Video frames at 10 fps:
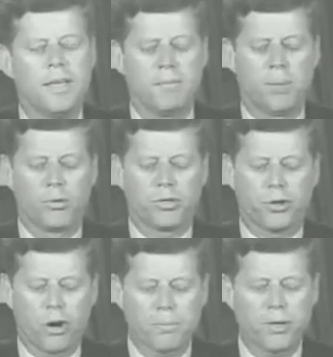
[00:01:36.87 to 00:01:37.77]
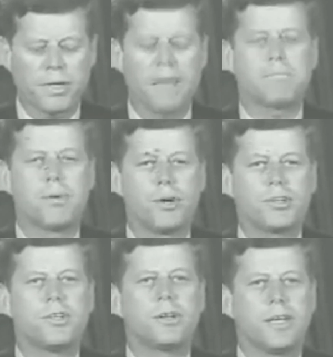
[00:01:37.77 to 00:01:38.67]
in both corporate and
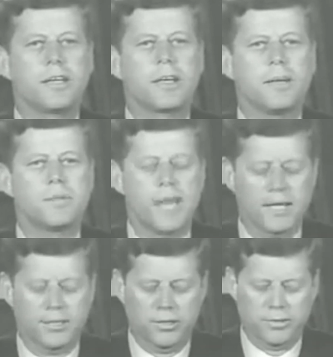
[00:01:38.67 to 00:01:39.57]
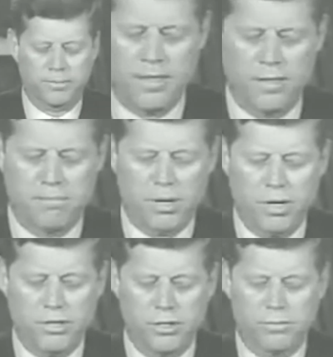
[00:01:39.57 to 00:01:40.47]
personal income taxes. The
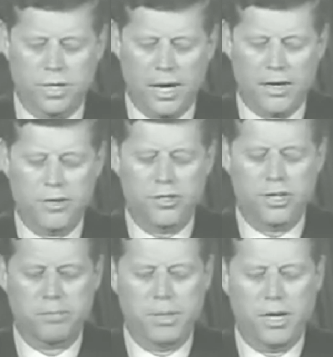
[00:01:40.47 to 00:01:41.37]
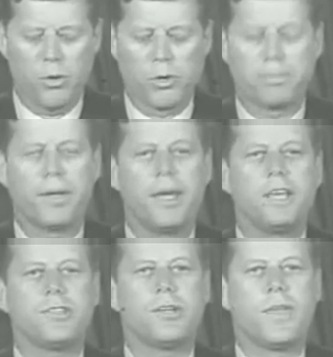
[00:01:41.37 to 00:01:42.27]
billions of dollars this bill will
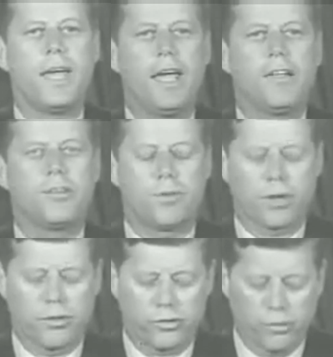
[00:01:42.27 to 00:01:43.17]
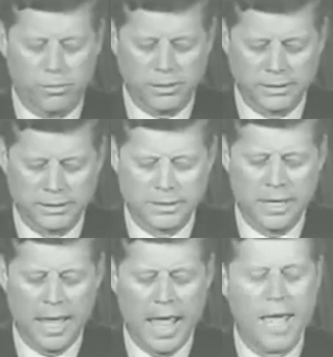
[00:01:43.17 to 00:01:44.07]
place in the hands of the consumer
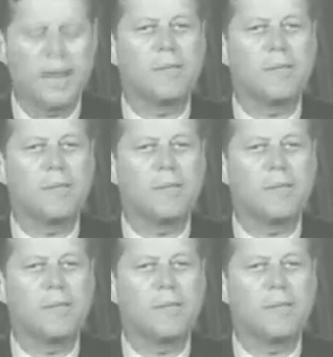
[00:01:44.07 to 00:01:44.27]
and